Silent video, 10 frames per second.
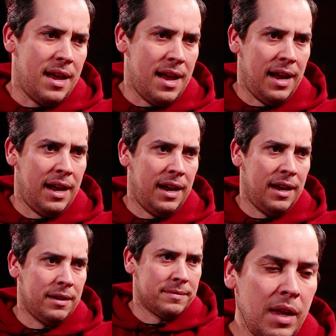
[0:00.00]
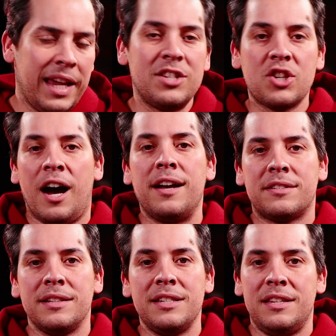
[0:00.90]
And he's
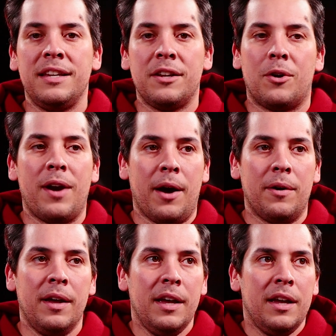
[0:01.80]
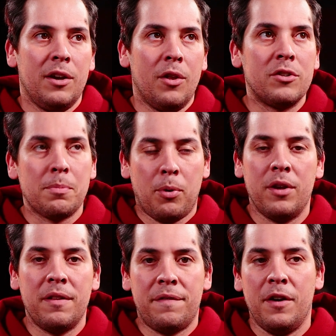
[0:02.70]
constantly seeking her out. You know, there's a
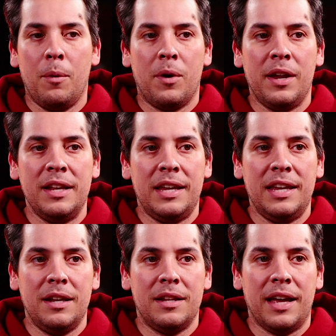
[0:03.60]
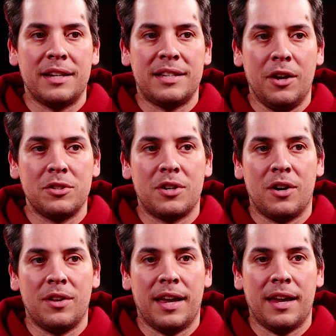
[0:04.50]
point in the film where he like tells
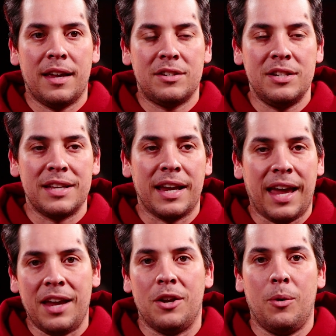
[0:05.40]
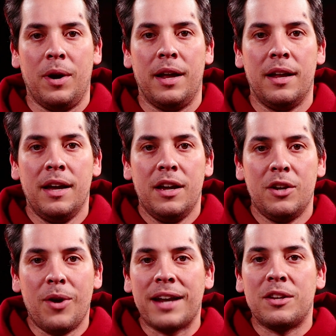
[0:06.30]
her that, she's like, "Hey, you know what?
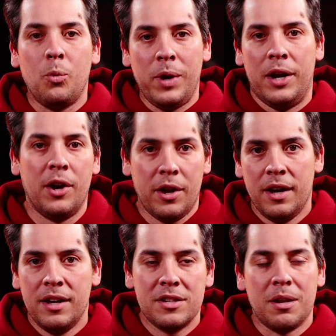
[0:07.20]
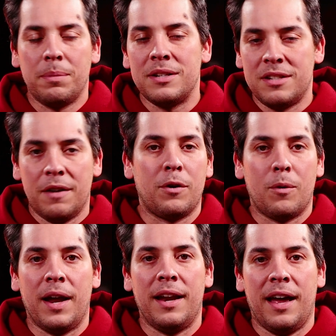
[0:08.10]
You're acting weird. Something's
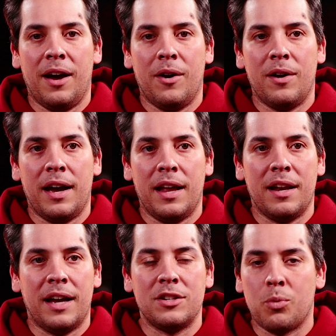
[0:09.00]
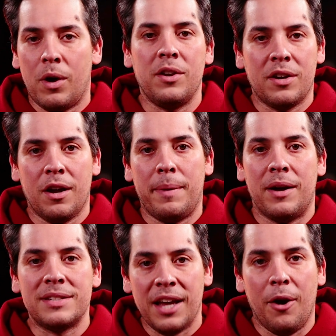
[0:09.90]
different right now, and I just want you to come
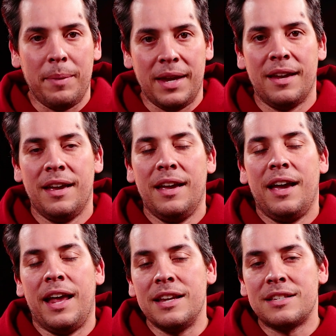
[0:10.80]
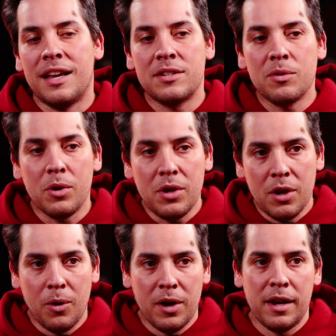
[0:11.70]
out and tell me." And he says, "Well, you
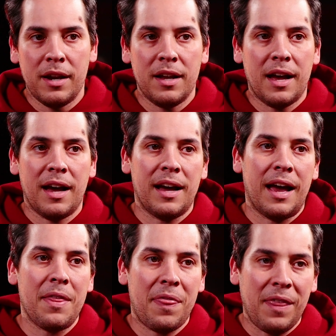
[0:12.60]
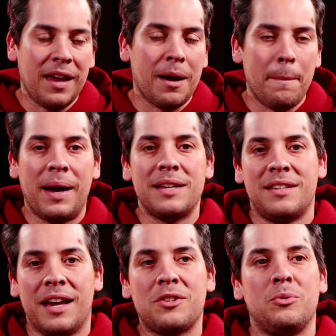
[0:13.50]
know what? I think I'm
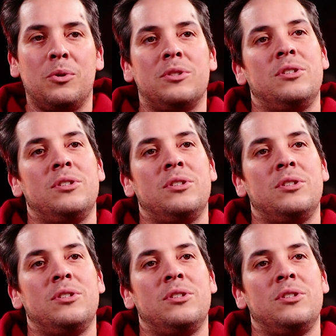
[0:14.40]
bisexual."